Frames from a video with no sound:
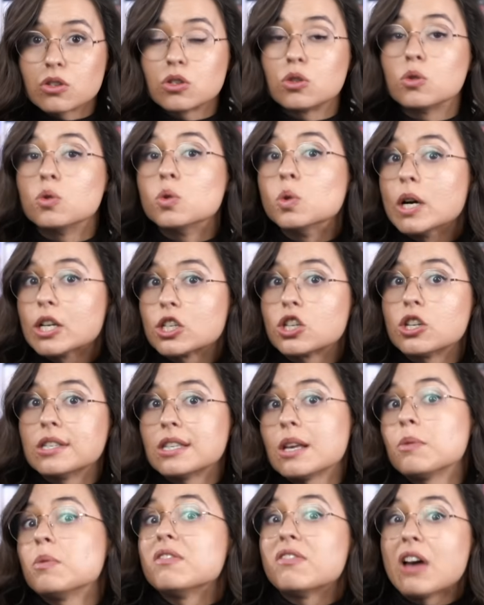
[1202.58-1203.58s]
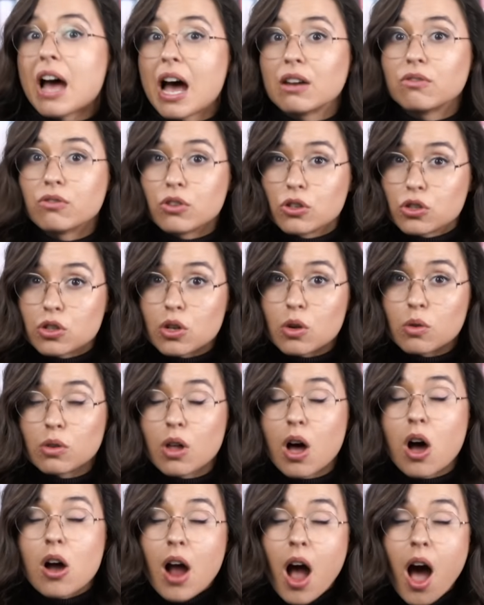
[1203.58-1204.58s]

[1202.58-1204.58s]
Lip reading: to questions that we've had for so long.